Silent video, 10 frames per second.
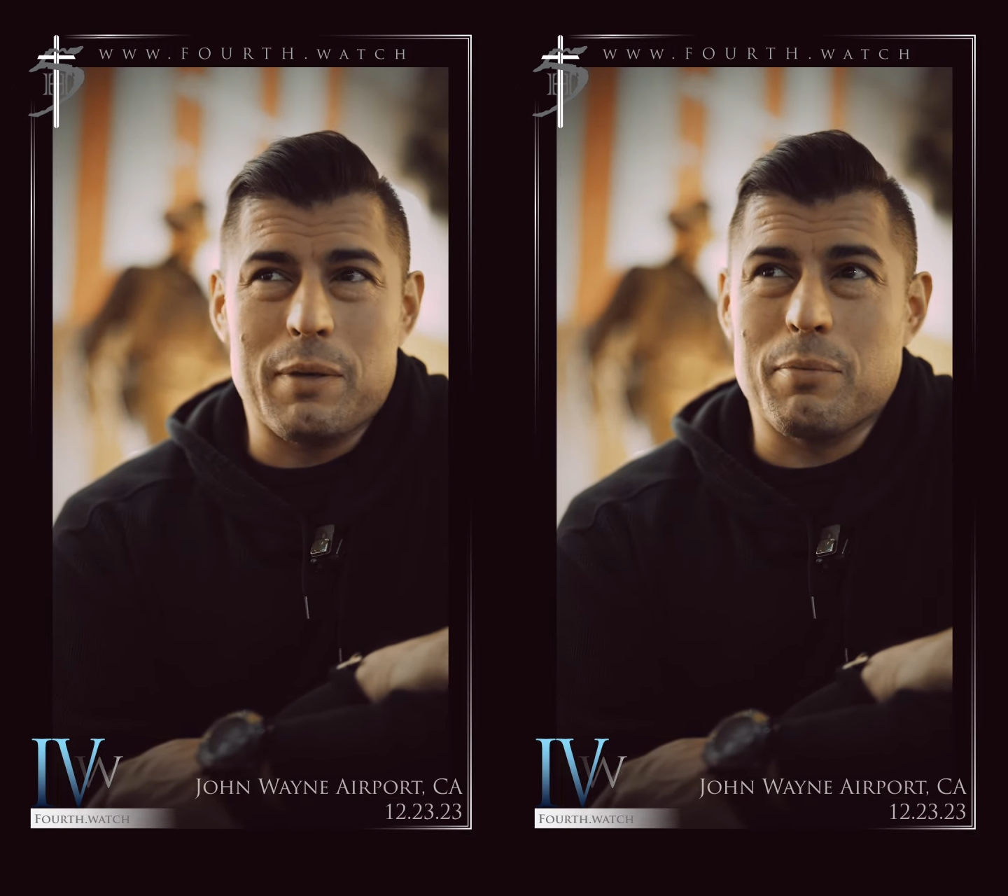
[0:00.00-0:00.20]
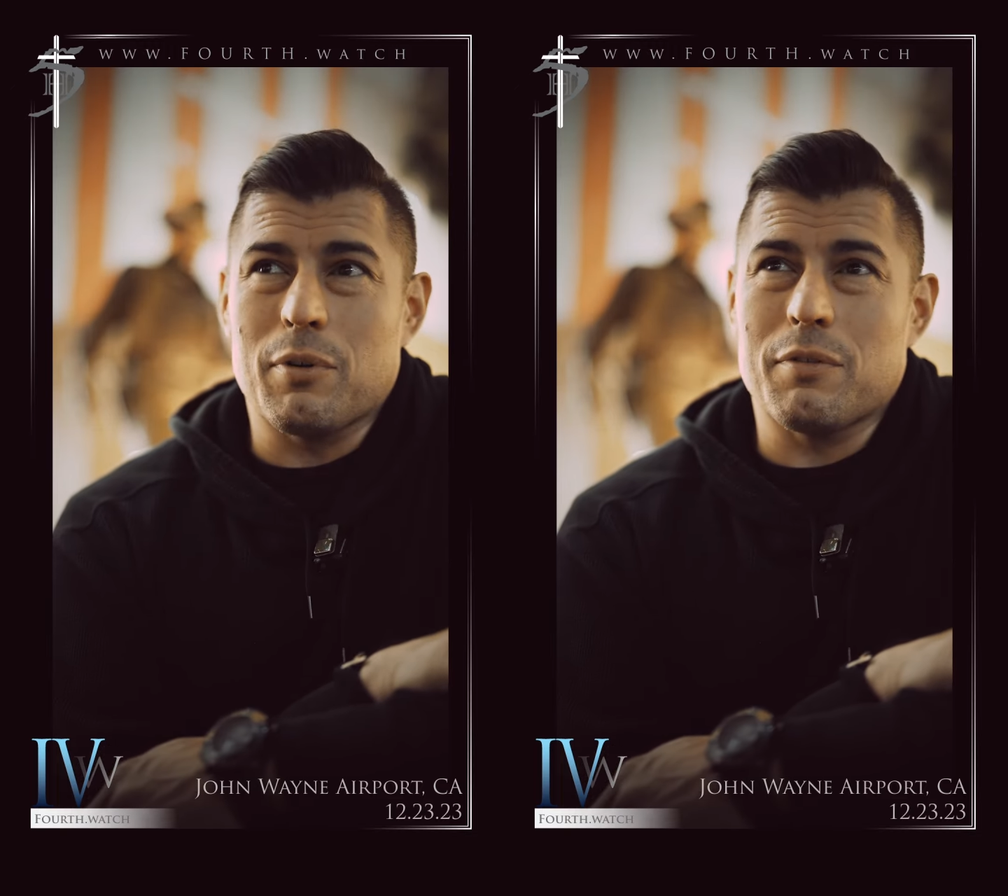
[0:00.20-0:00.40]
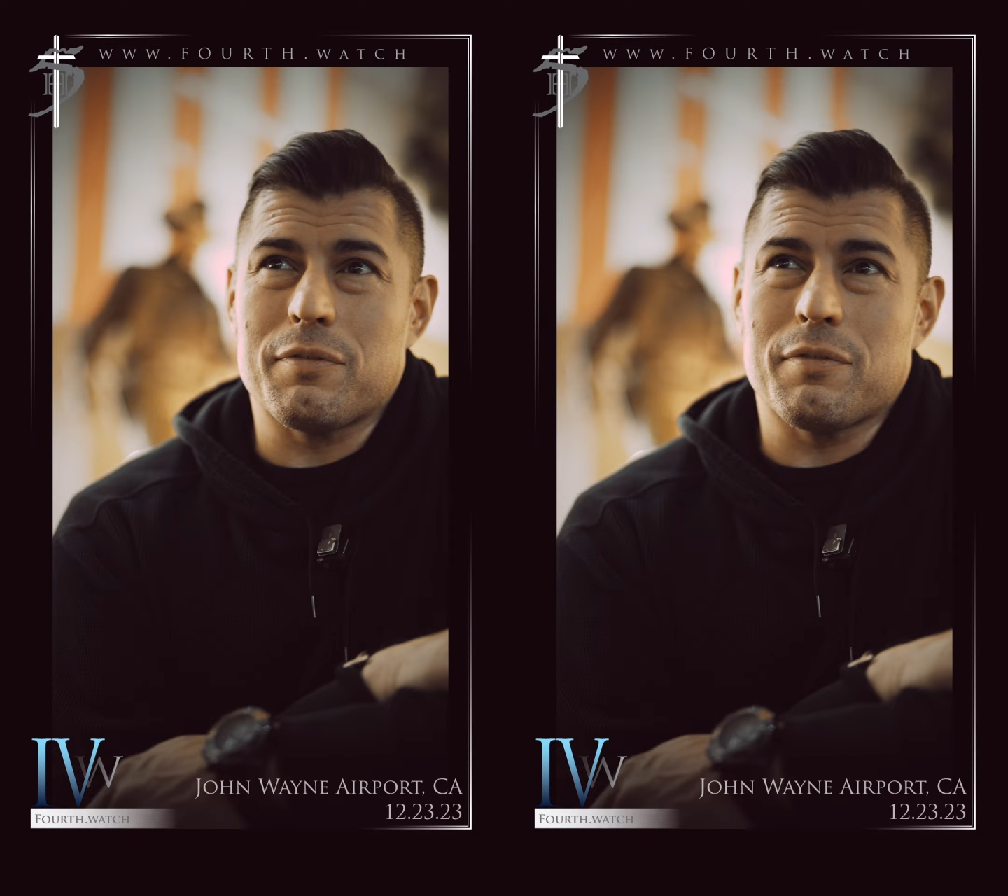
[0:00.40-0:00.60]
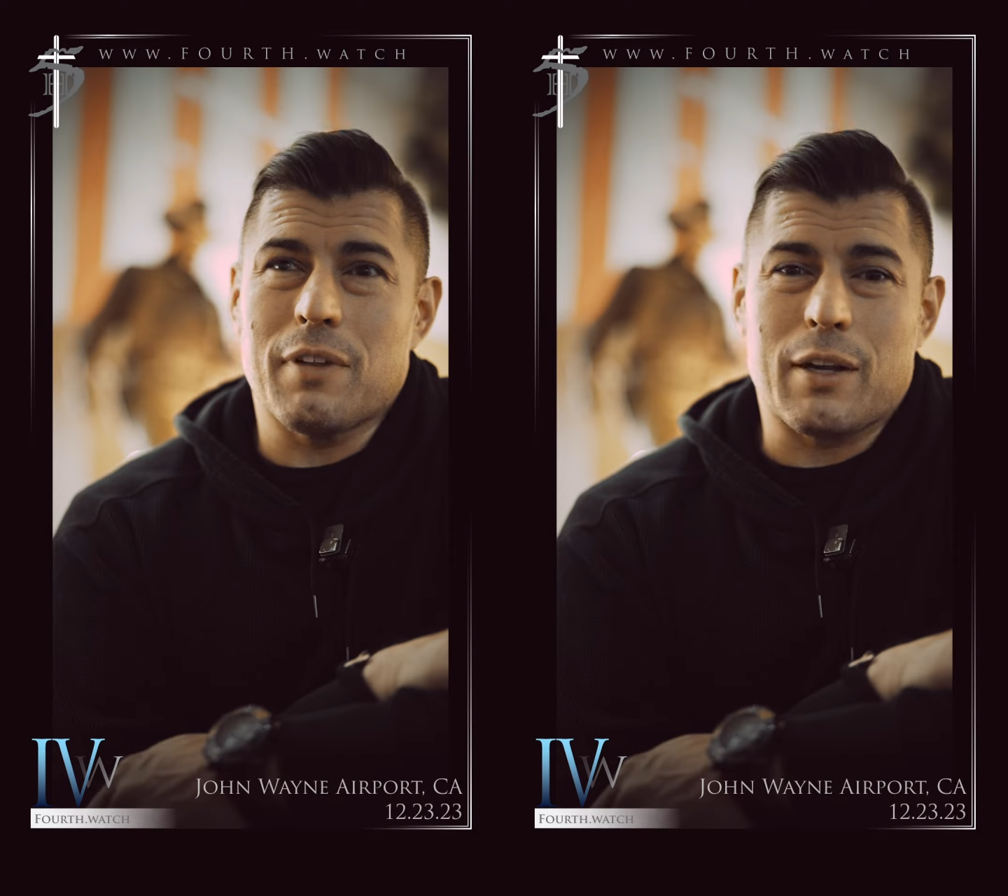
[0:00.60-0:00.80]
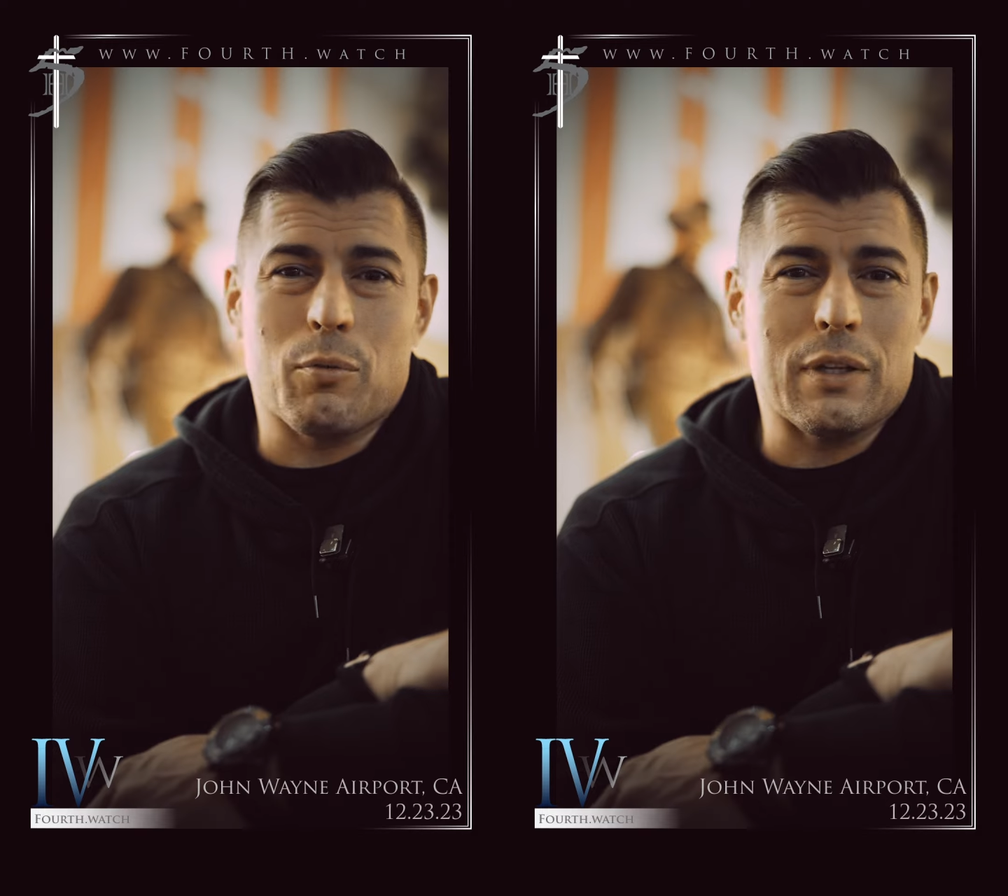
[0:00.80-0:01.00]
people of
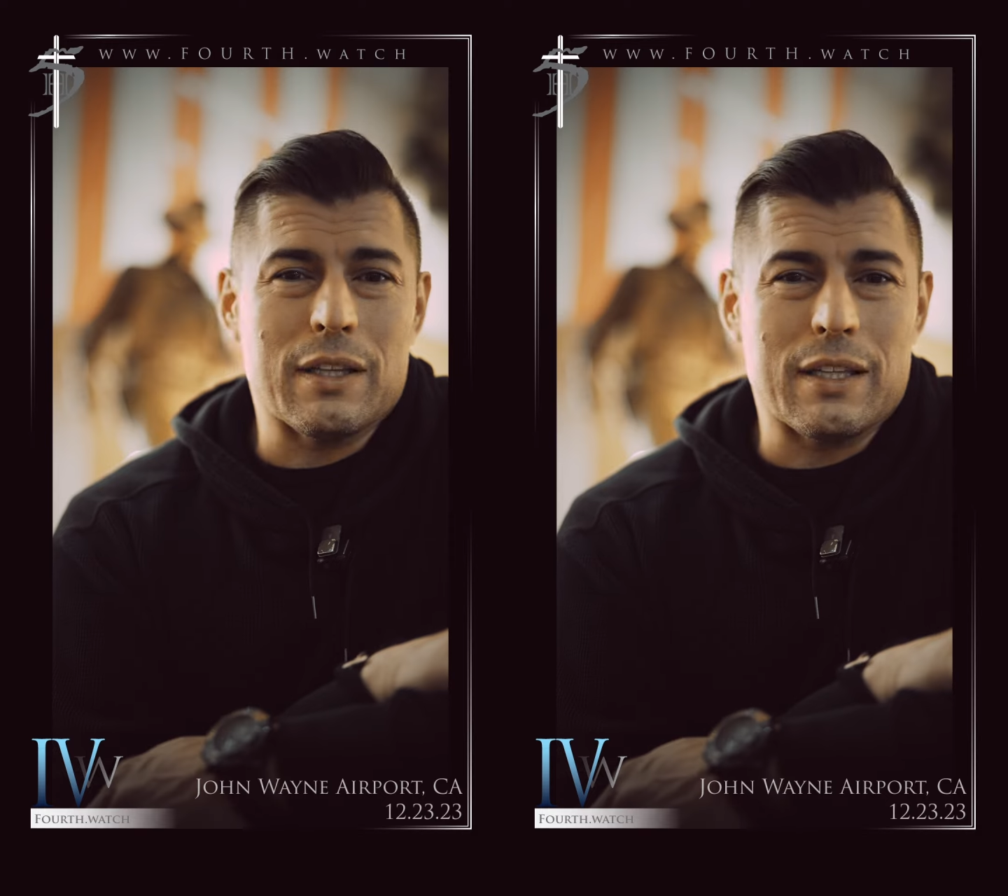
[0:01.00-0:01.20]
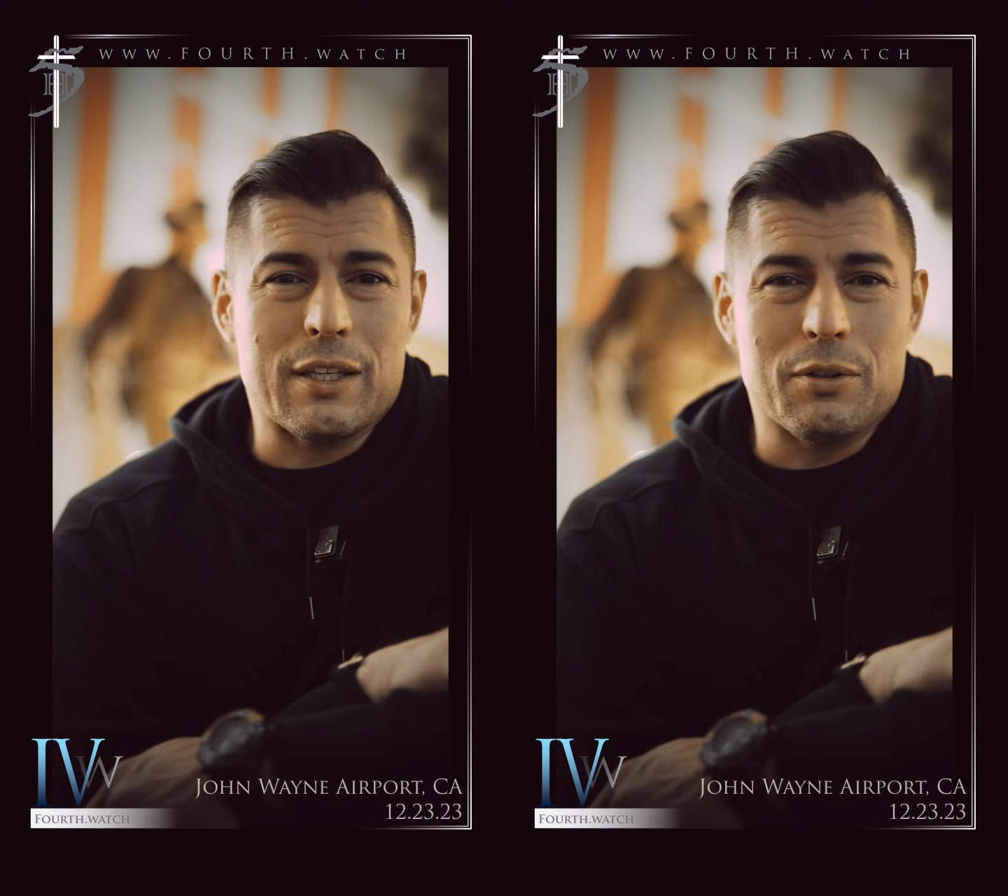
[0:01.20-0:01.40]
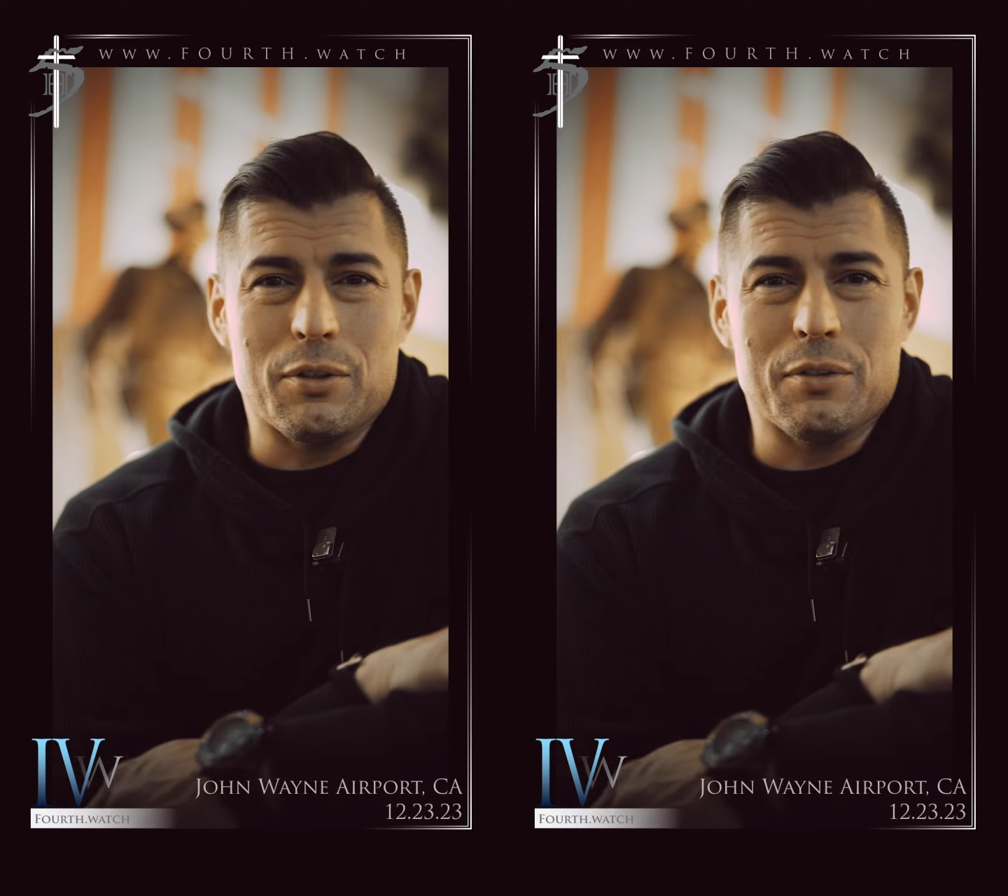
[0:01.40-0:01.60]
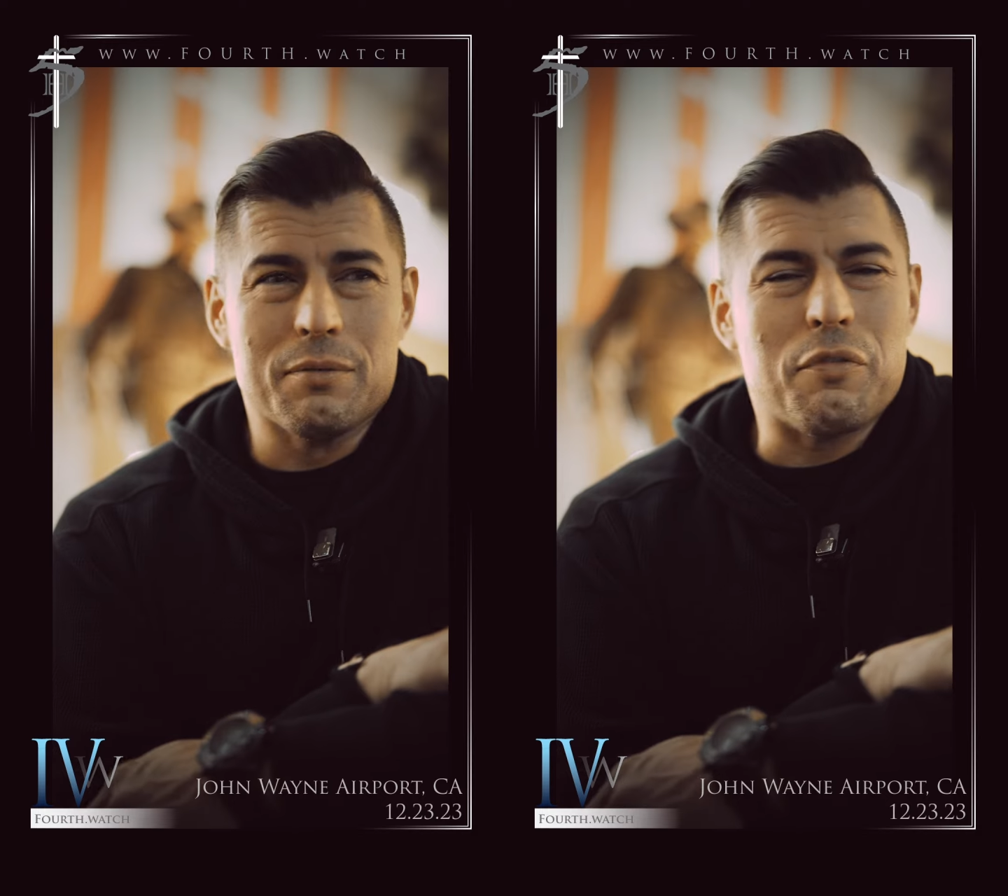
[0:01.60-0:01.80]
like what little